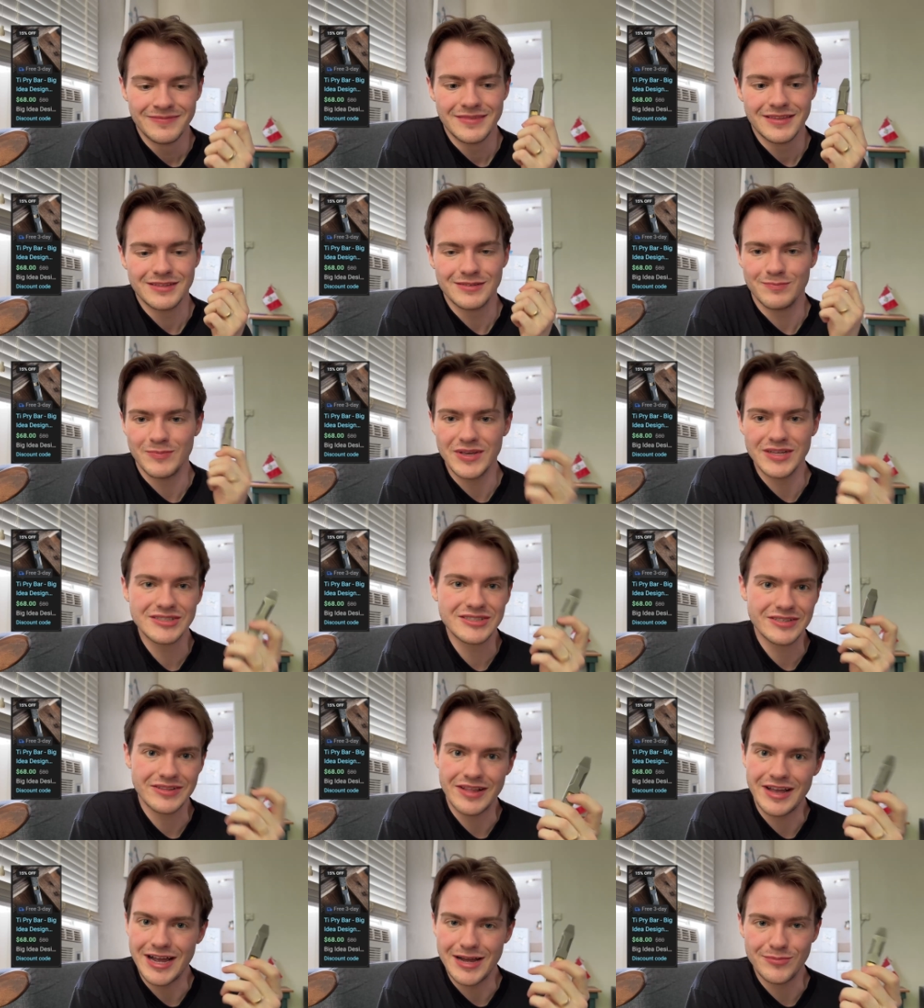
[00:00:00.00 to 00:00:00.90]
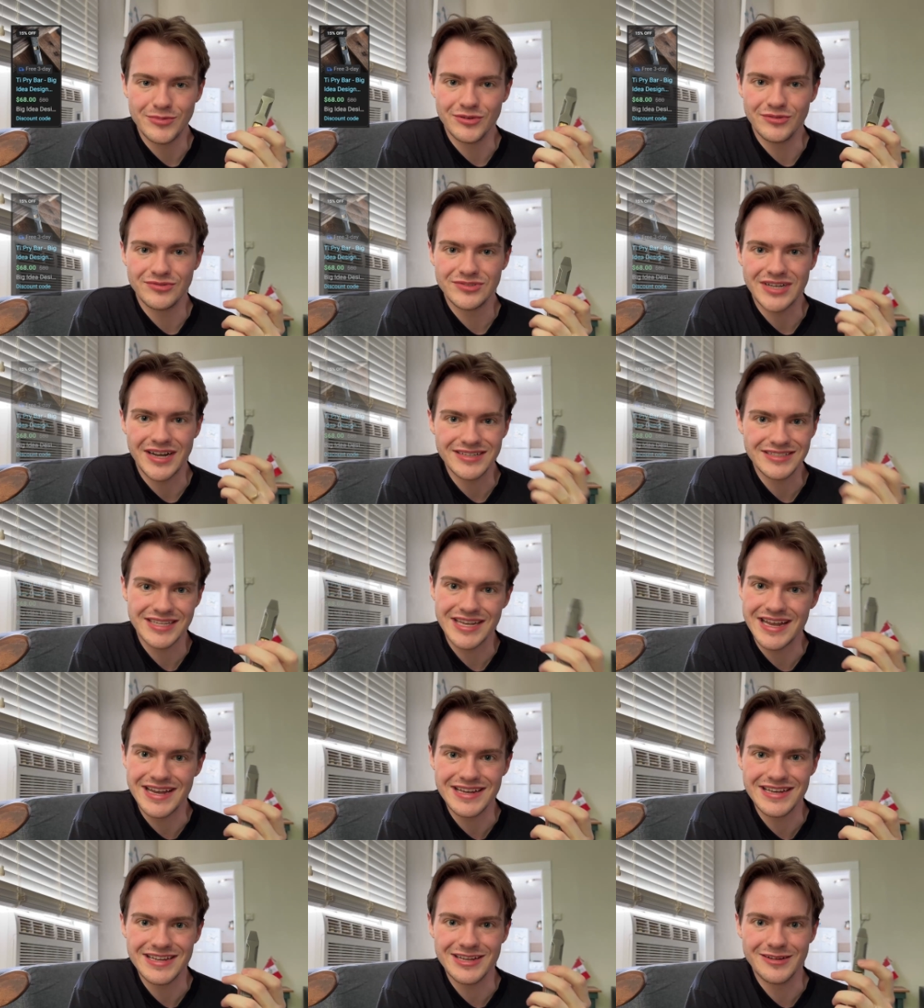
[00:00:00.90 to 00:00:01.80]
big slab of
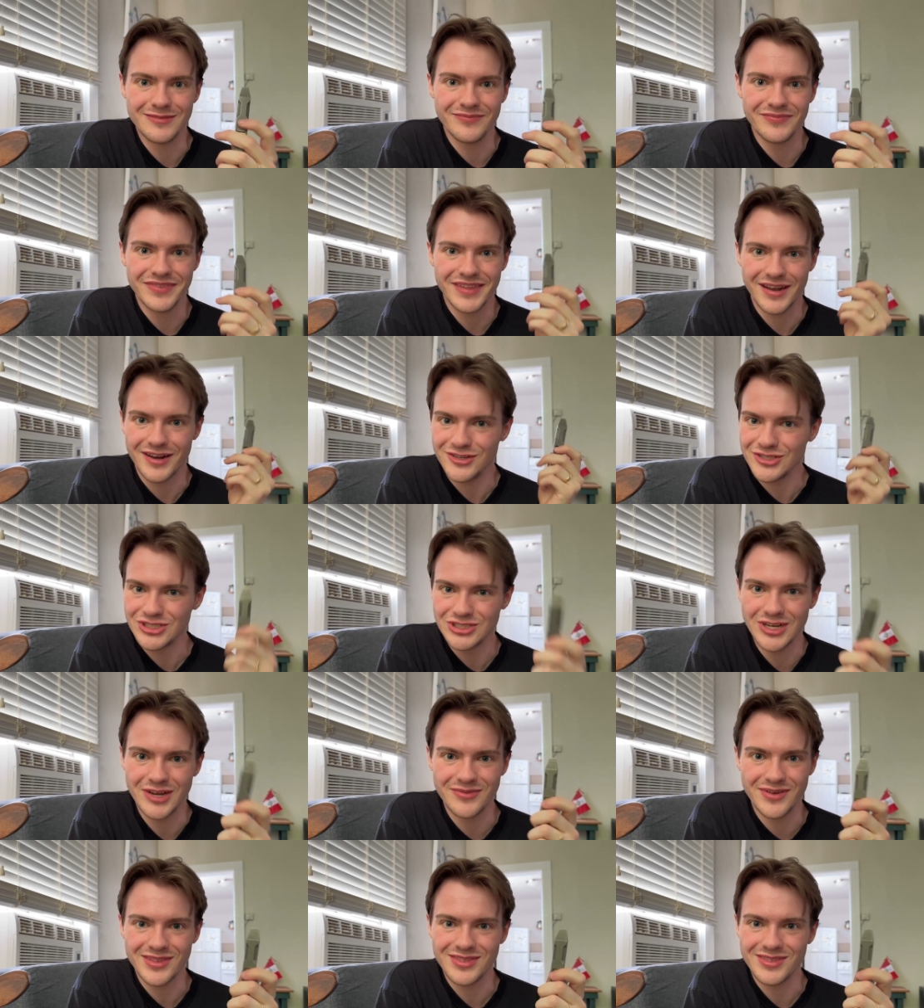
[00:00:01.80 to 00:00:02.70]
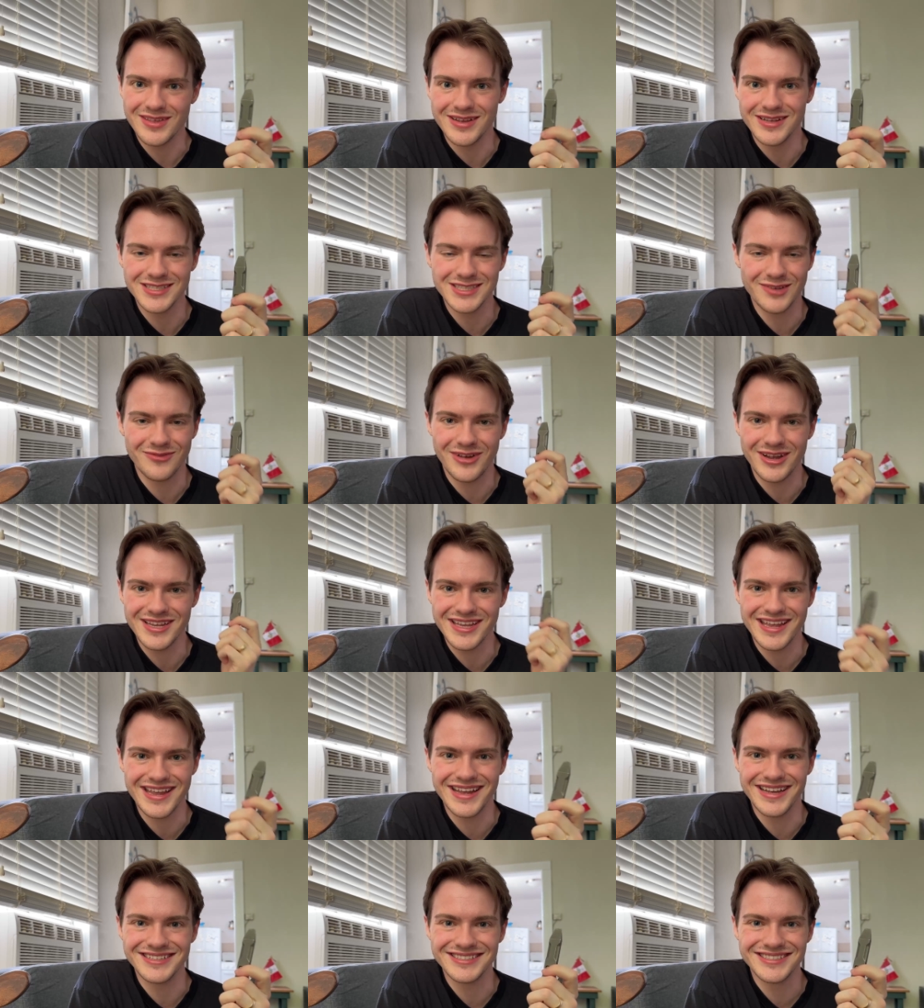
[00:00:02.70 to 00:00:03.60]
titanium that I shove at things if I
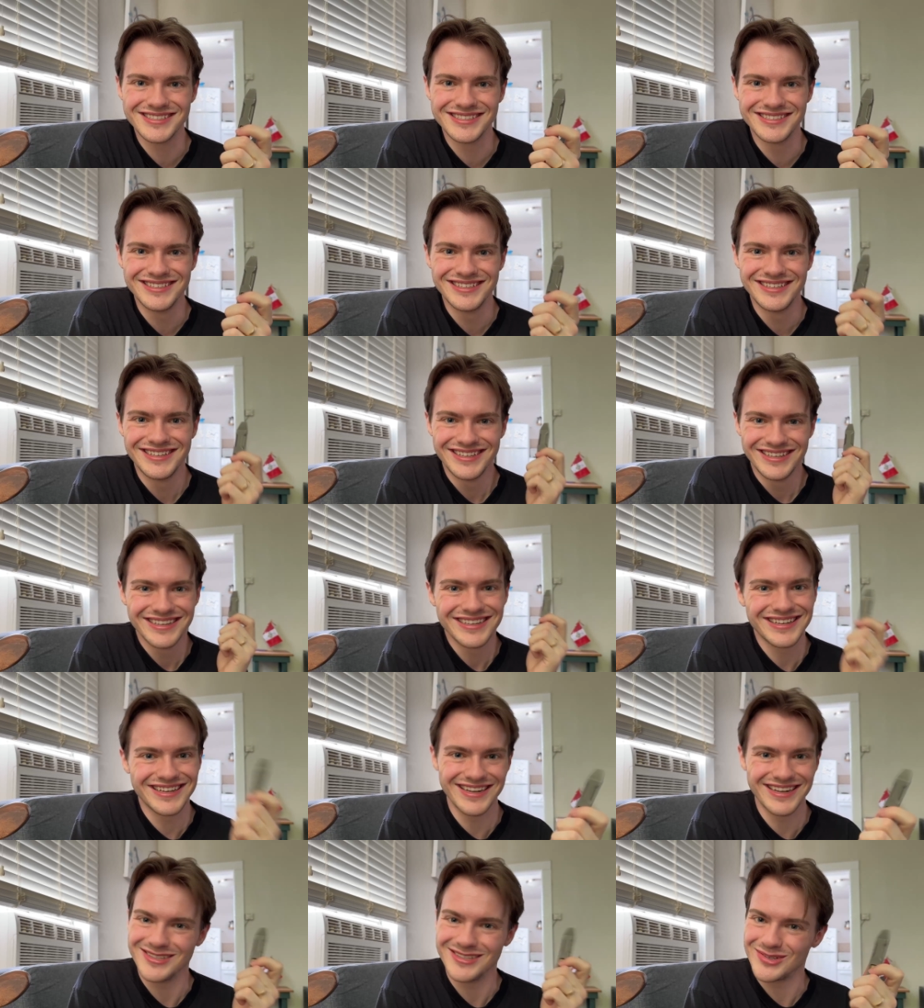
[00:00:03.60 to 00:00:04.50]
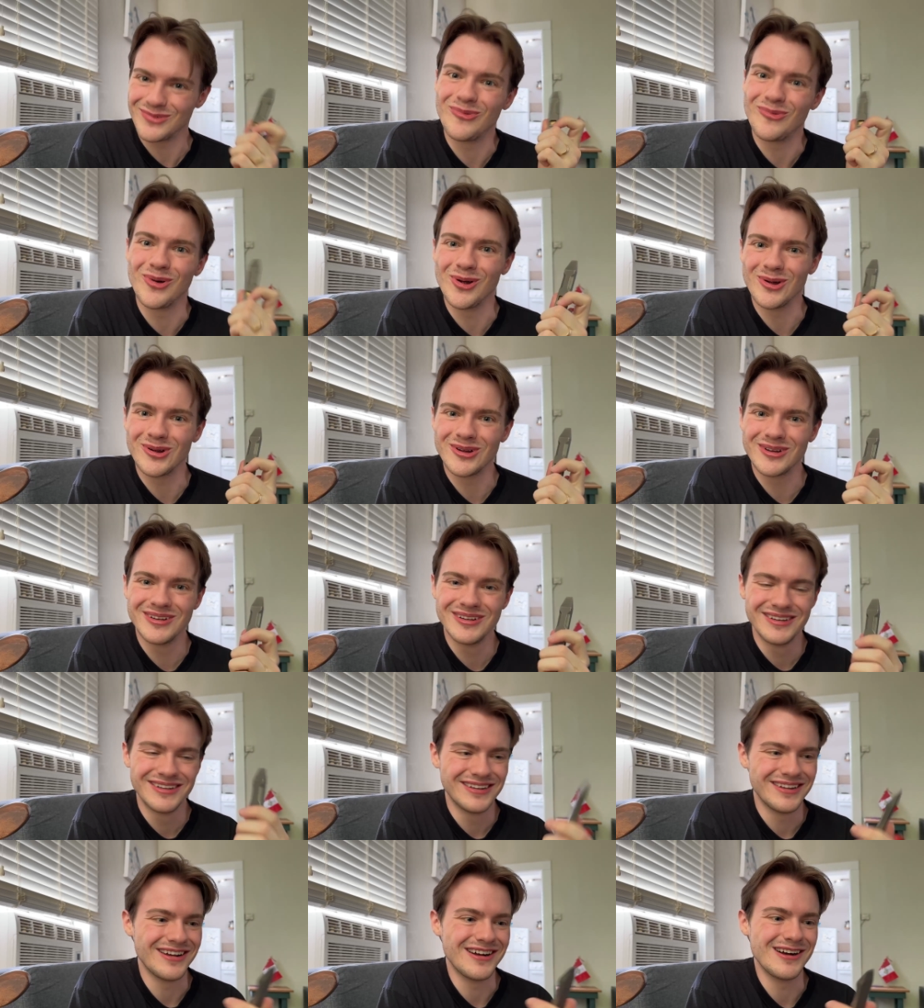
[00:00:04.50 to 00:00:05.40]
can't get it to work.
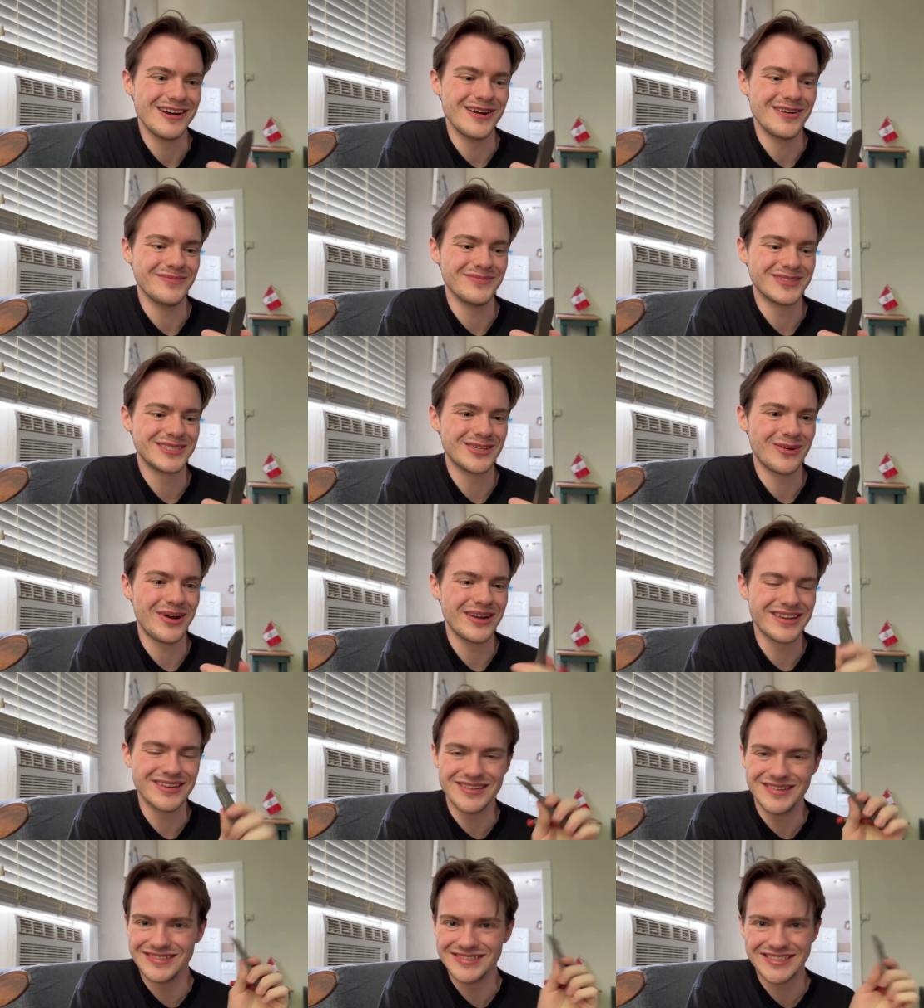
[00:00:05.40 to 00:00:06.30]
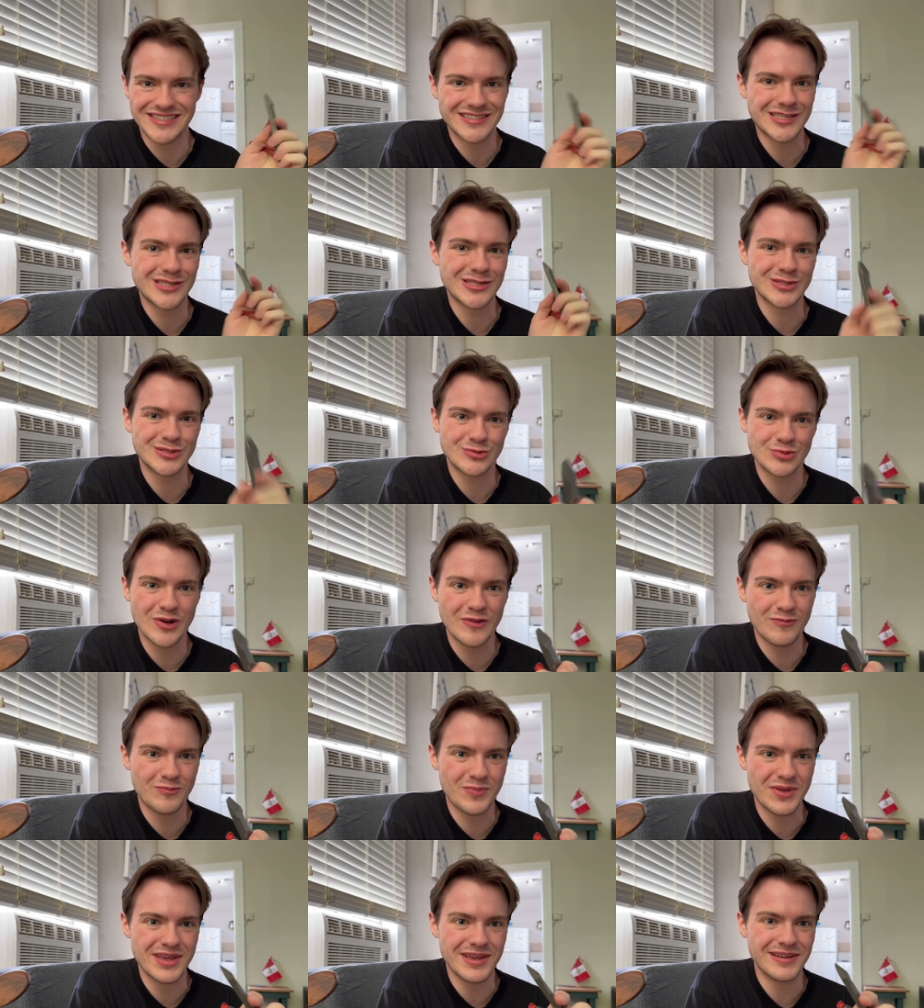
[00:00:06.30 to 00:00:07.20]
So I can use this as a drift
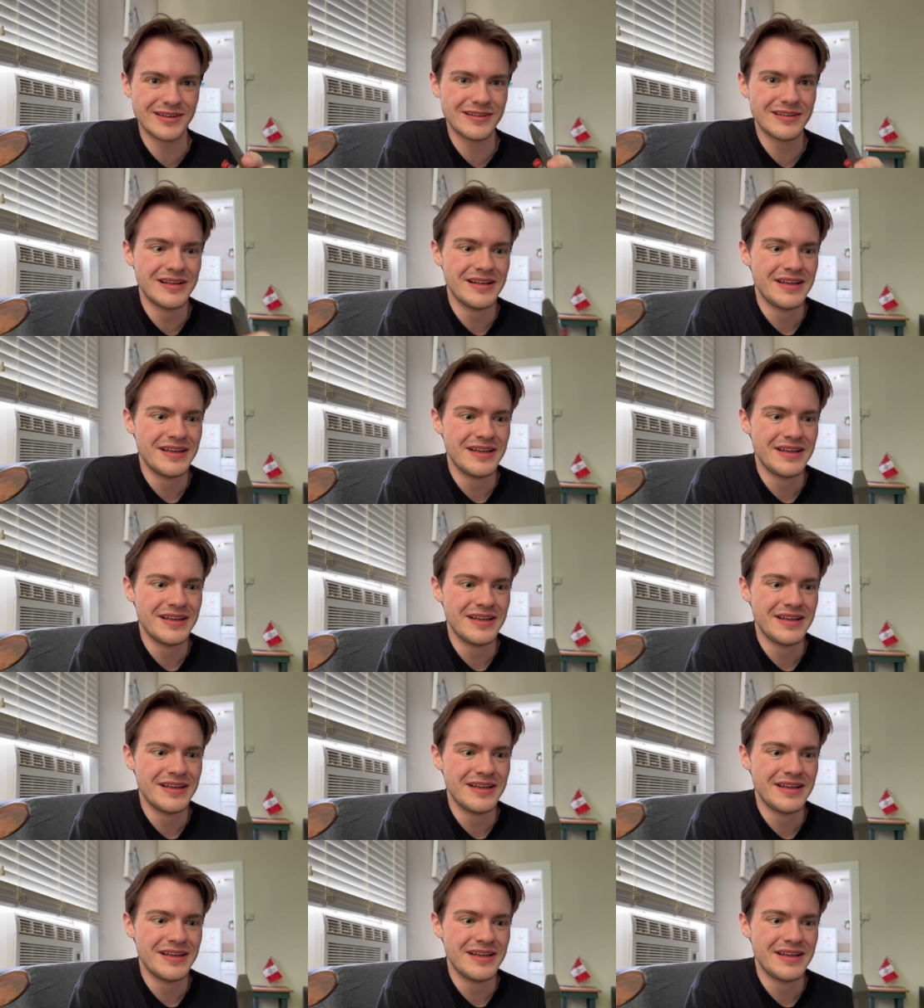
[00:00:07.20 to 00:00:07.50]
pin.